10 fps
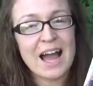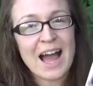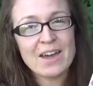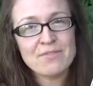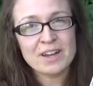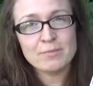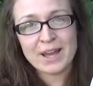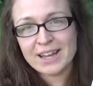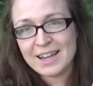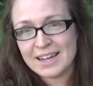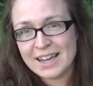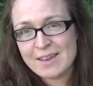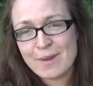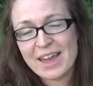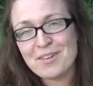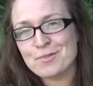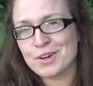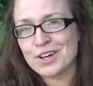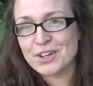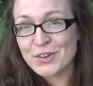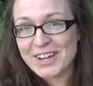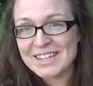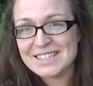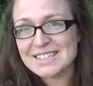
I found mine on eBay for a great